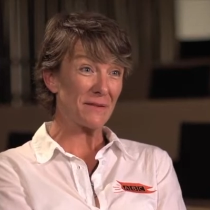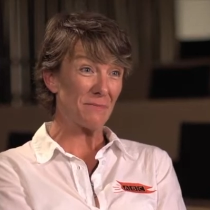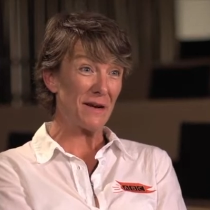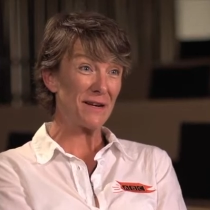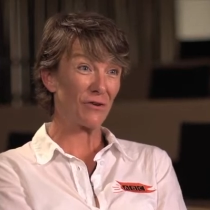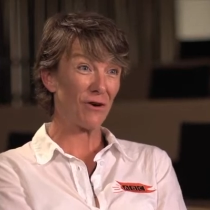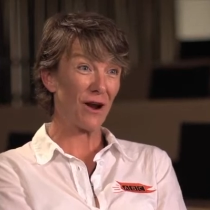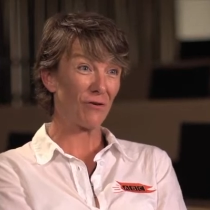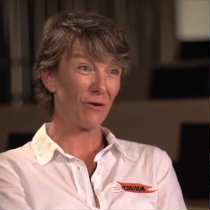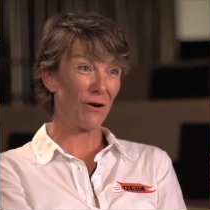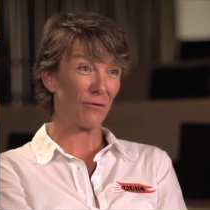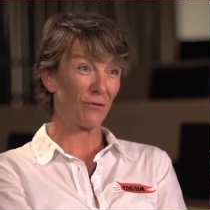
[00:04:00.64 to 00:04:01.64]
been a great
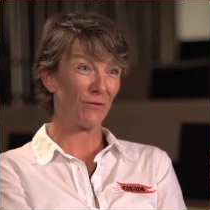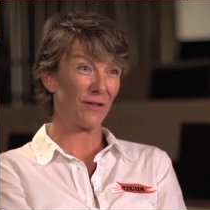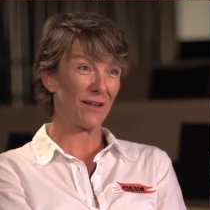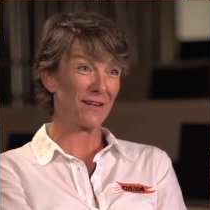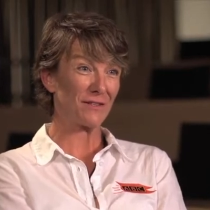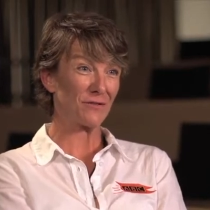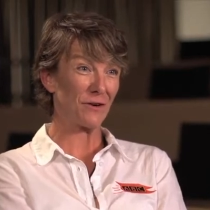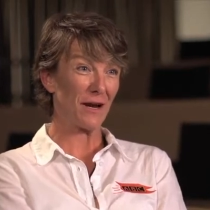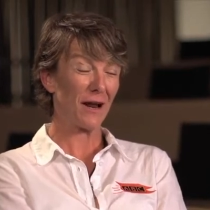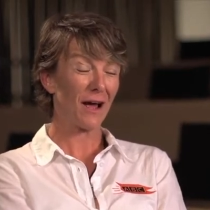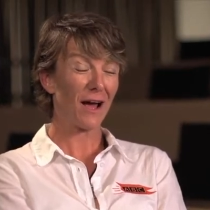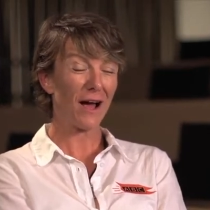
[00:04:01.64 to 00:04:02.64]
growth for the
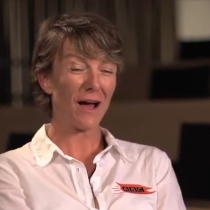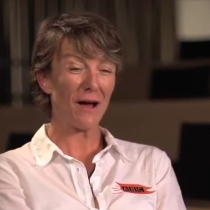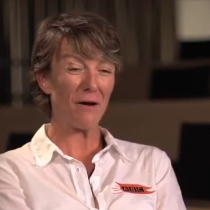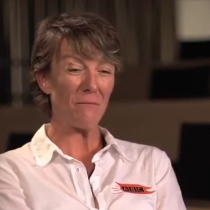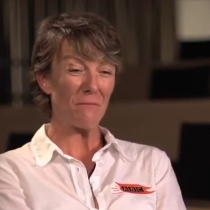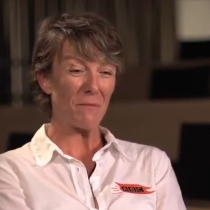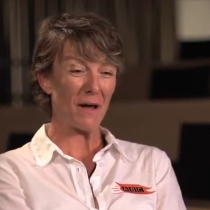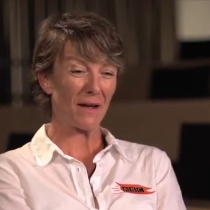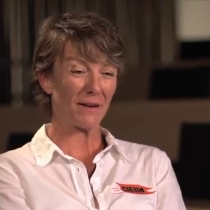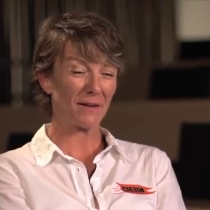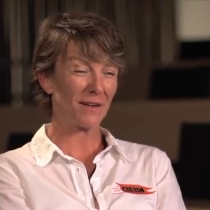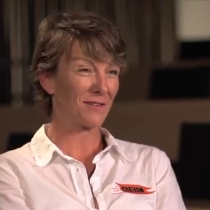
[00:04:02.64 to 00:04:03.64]
industry, and
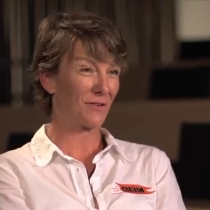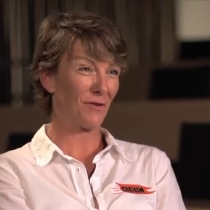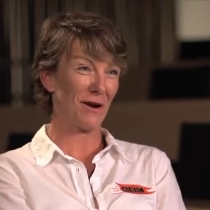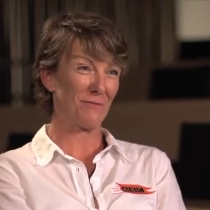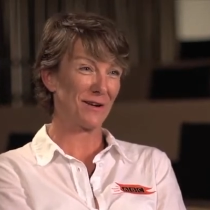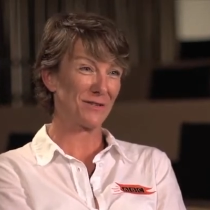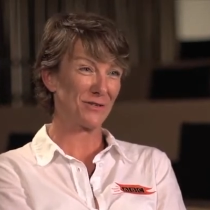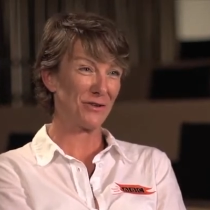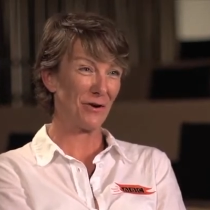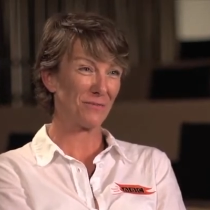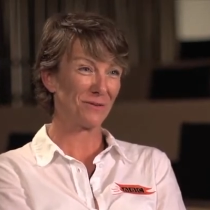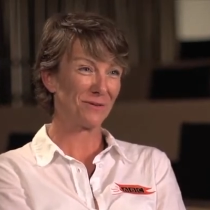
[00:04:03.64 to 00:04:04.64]
it's a great way to
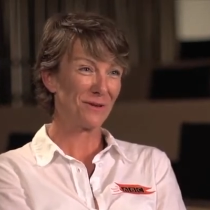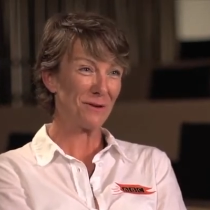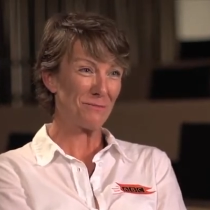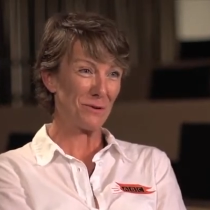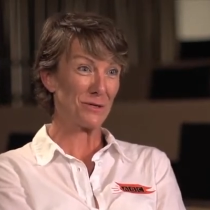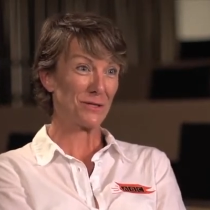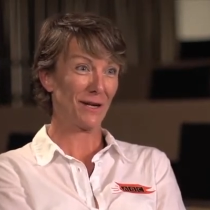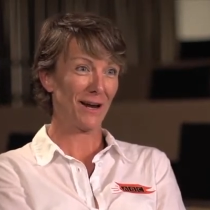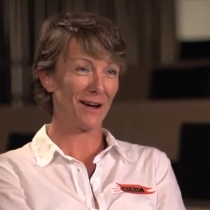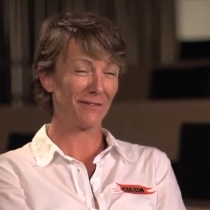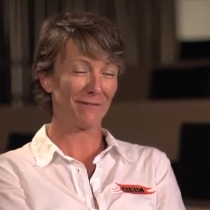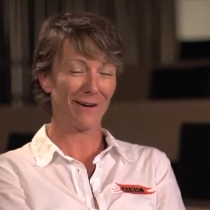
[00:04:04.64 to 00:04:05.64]
shop. Personally,
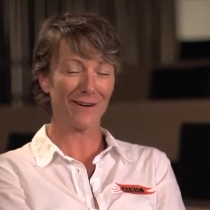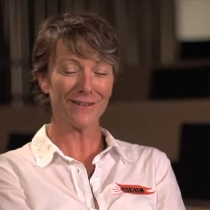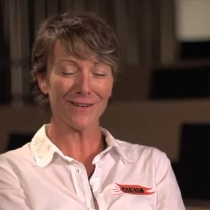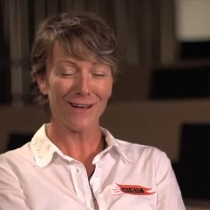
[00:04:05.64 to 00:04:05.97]
I find.